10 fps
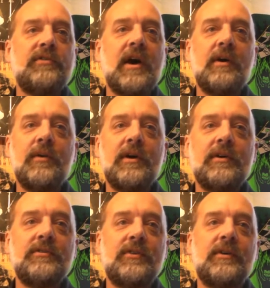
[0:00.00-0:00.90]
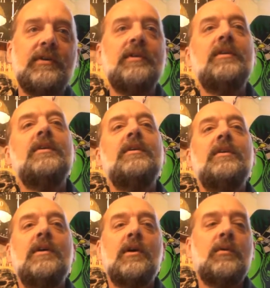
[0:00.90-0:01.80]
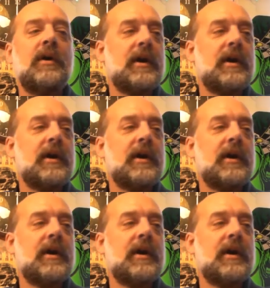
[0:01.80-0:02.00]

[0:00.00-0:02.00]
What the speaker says: that was or what.